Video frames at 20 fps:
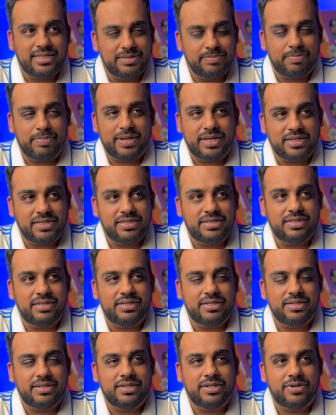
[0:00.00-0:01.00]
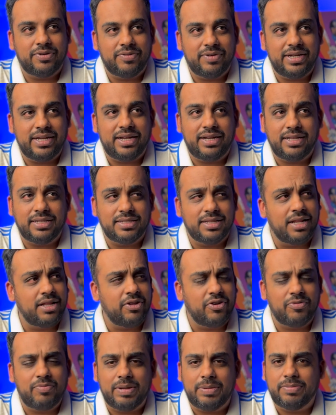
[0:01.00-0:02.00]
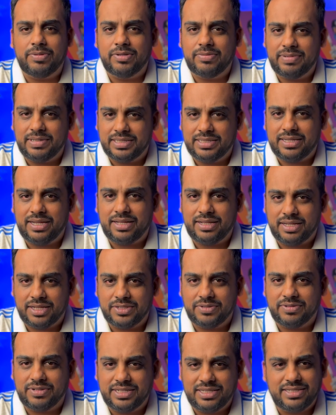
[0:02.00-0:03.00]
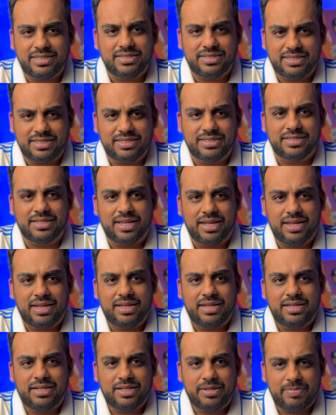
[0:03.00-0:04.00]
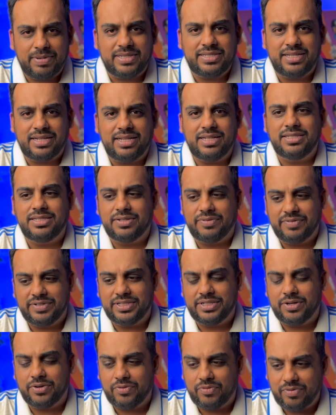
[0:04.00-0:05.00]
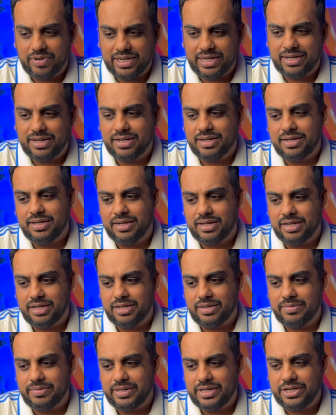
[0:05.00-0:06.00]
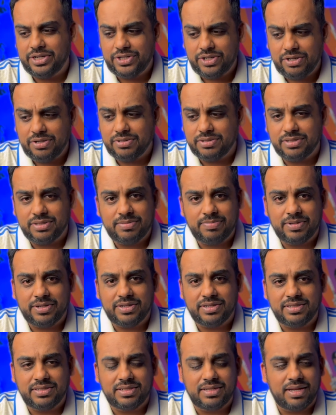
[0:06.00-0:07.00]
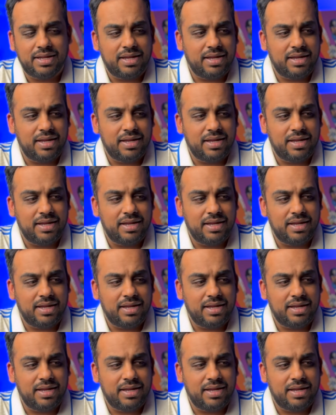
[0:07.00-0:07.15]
best career innings. And a lot of people have been saying that as well. This is the best innings of his career. And it shows because